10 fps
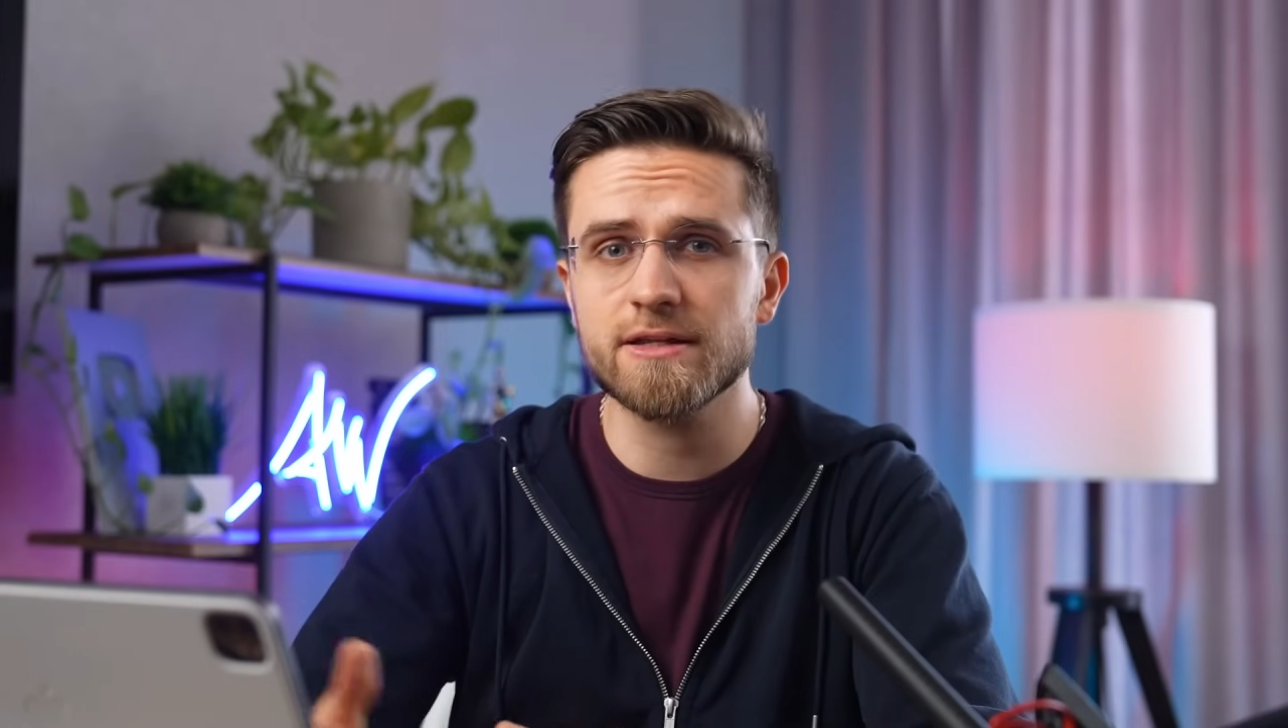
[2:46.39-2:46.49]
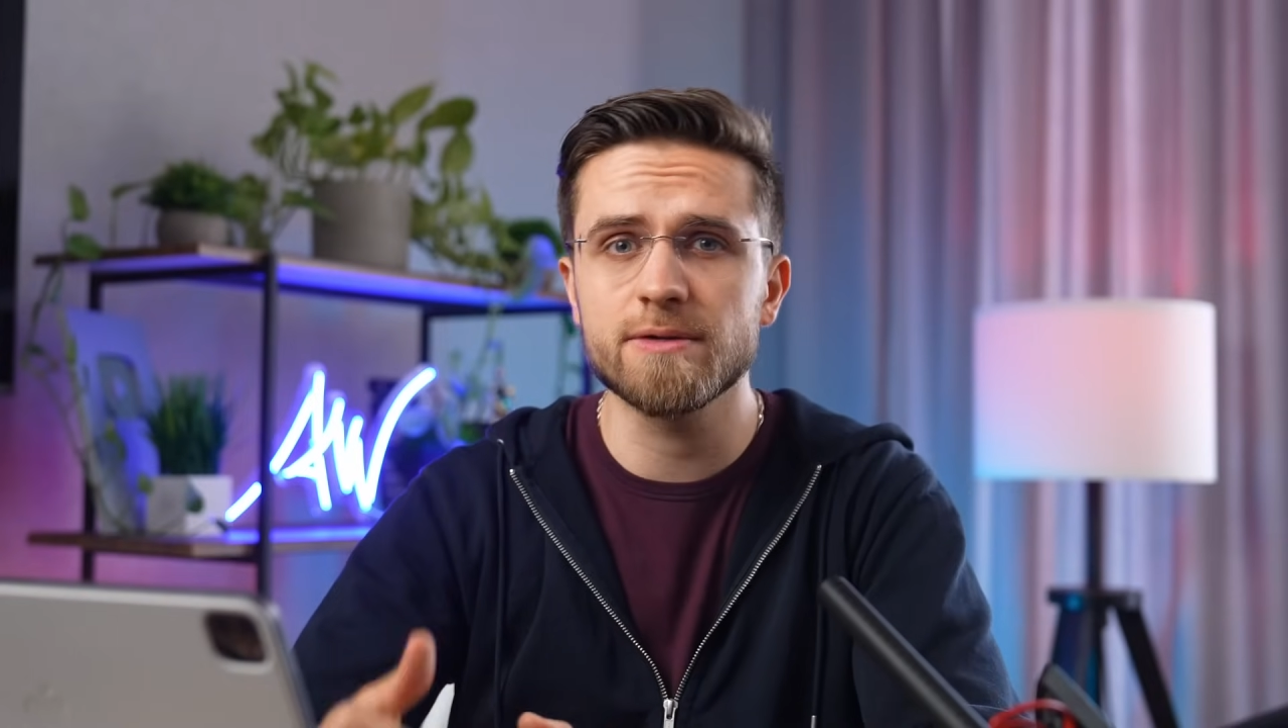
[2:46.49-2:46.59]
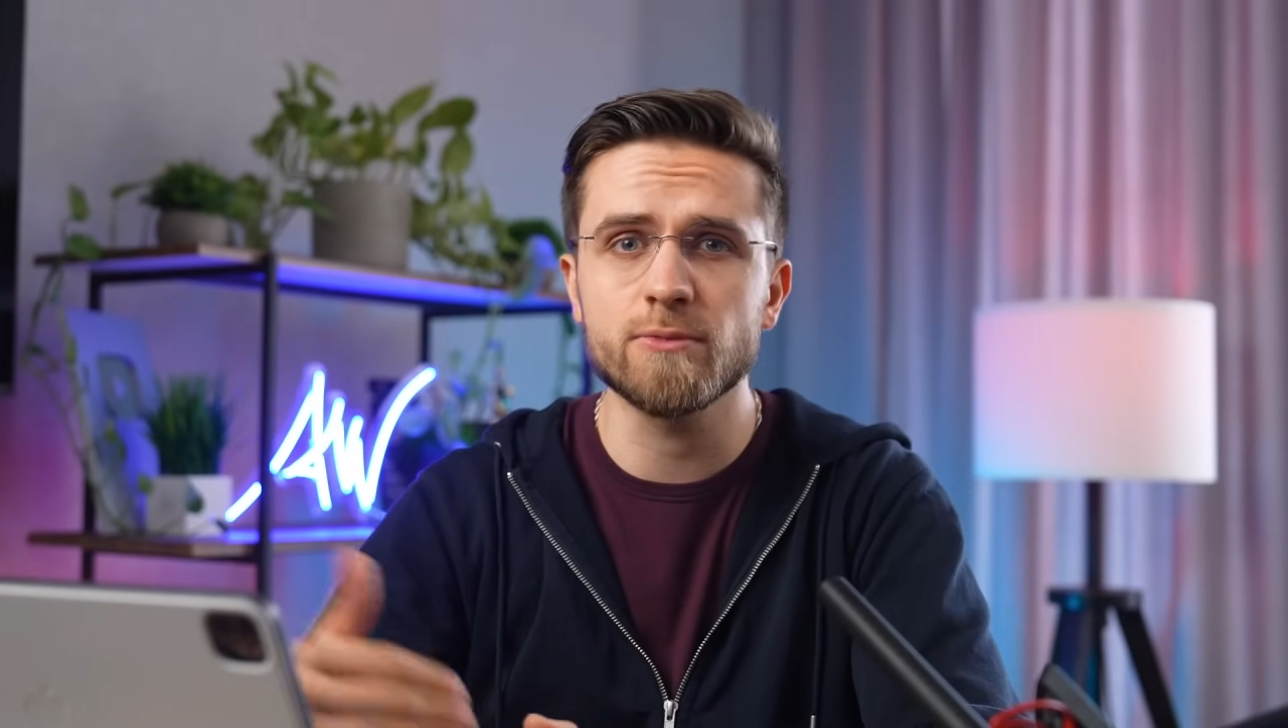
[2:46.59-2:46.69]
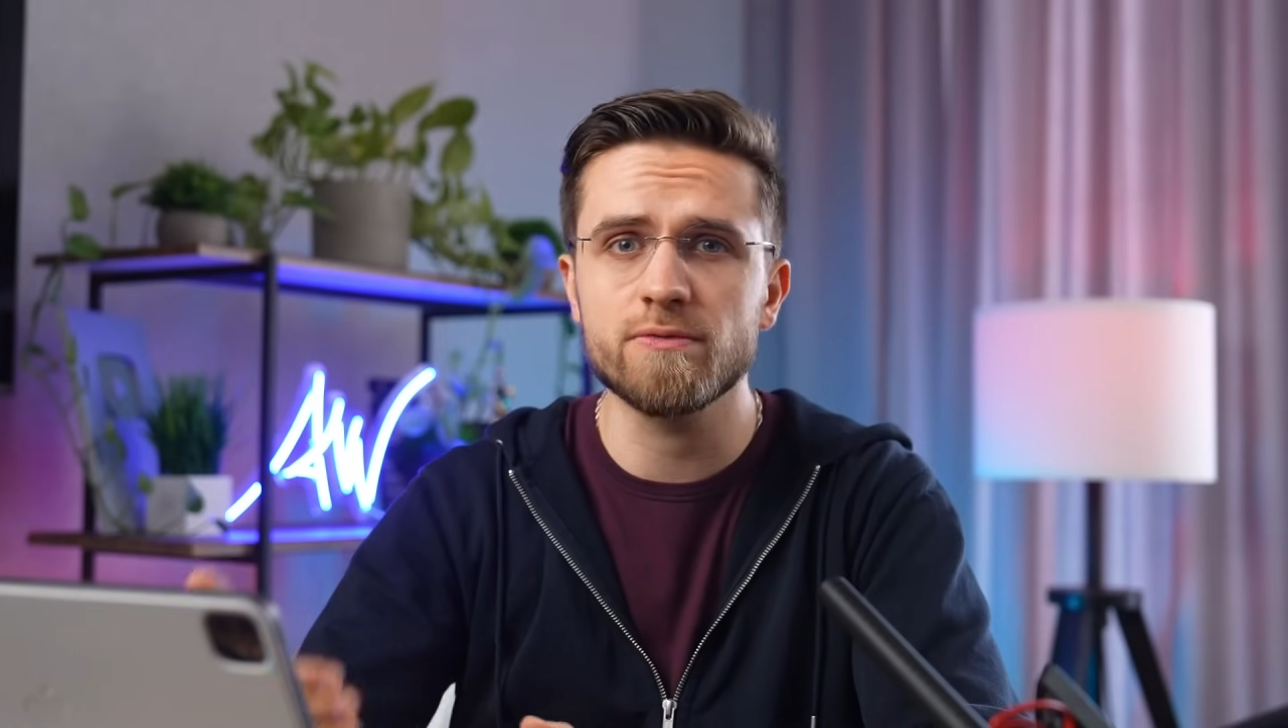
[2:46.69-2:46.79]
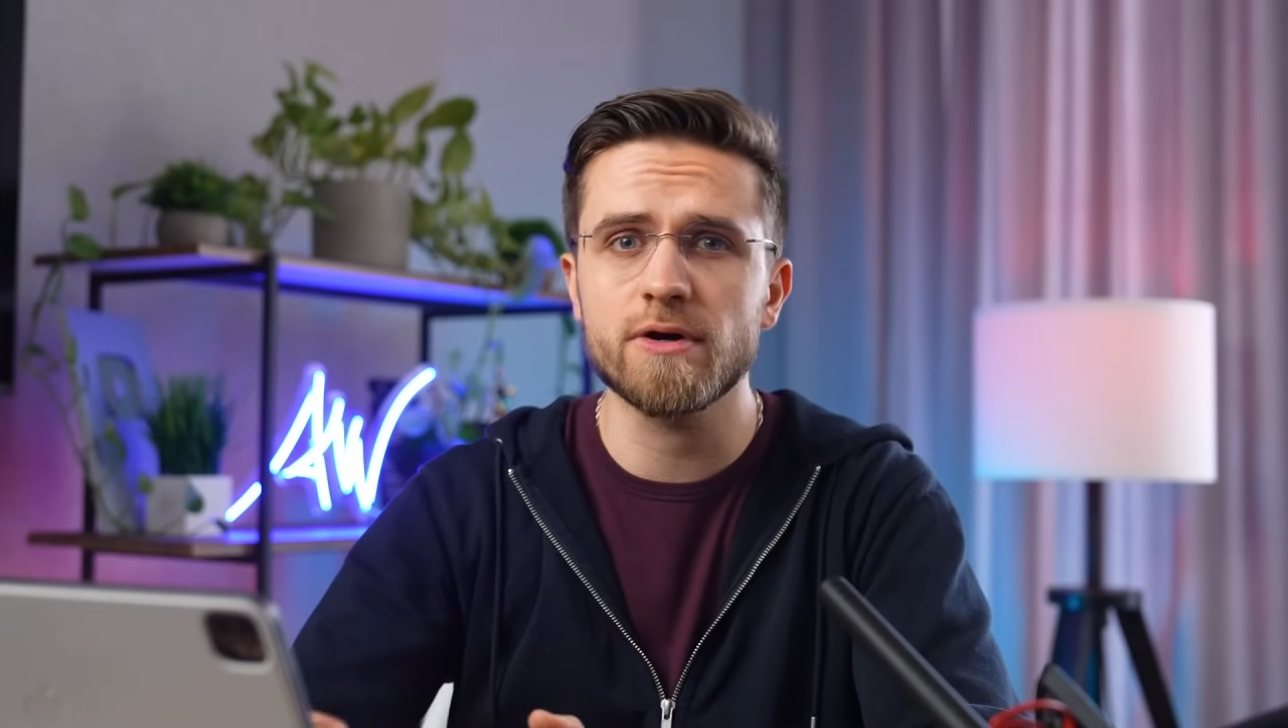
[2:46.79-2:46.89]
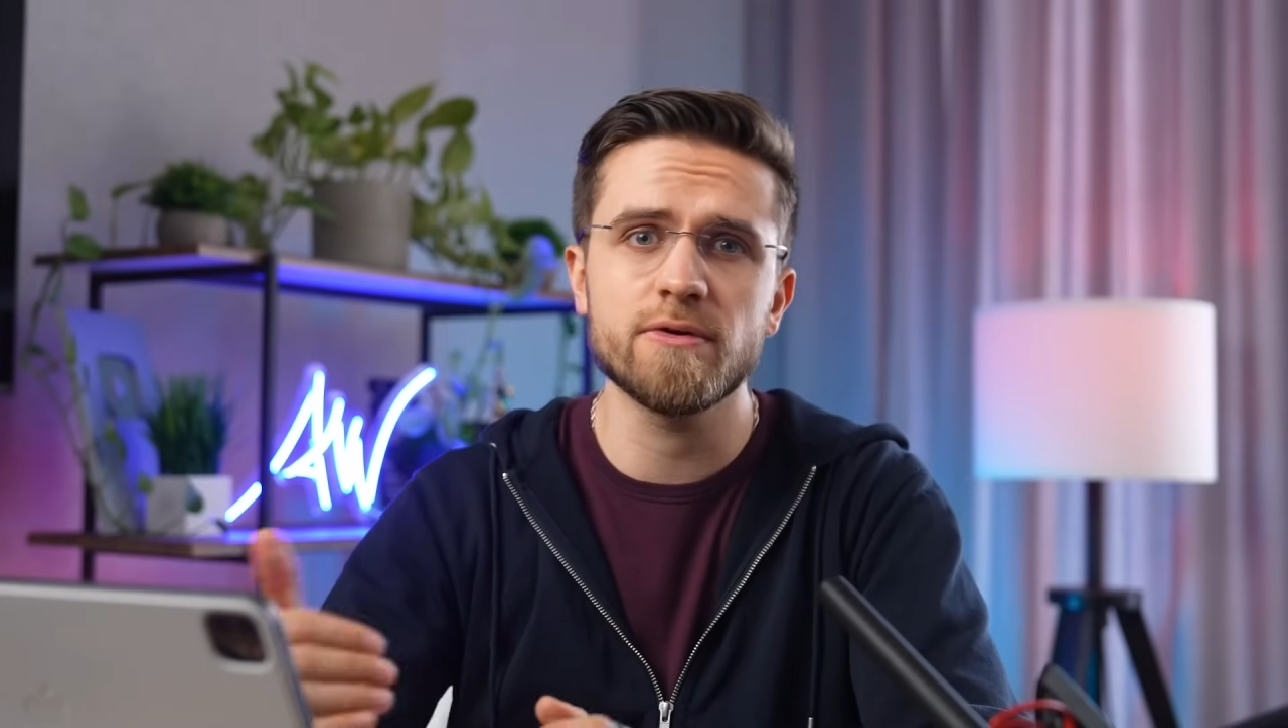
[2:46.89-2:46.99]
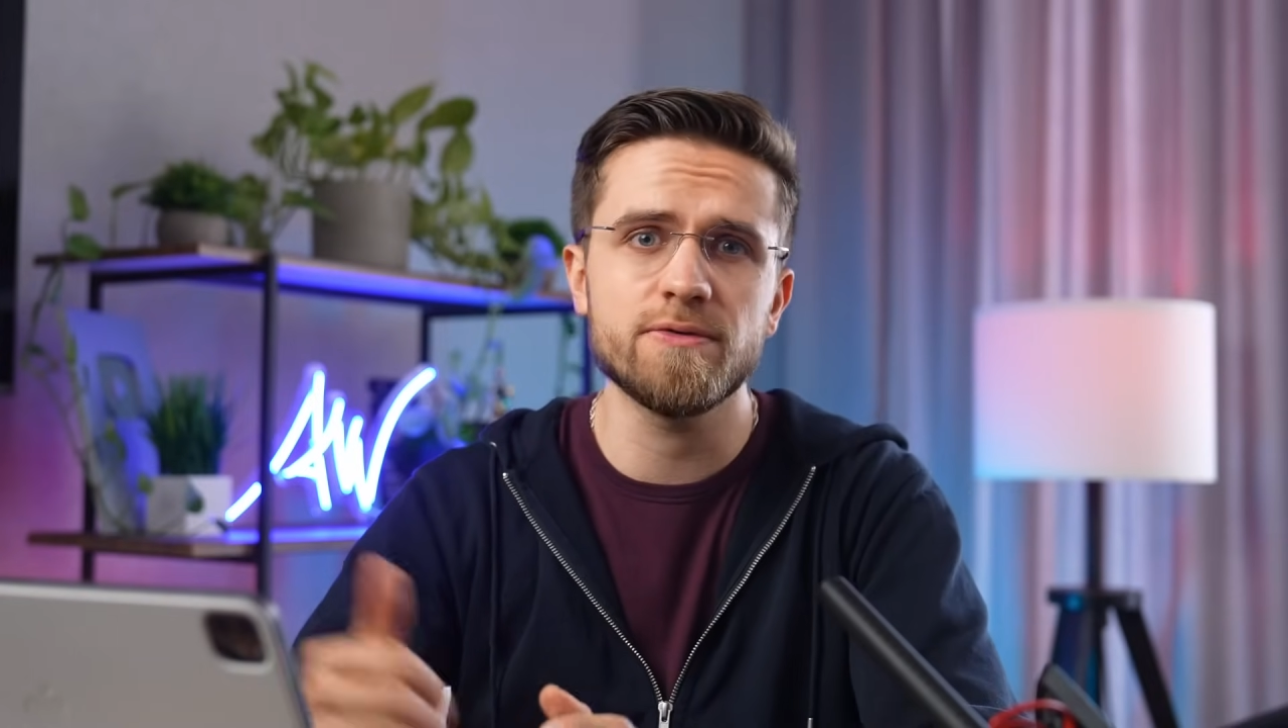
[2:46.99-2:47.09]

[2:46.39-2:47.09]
the Movavi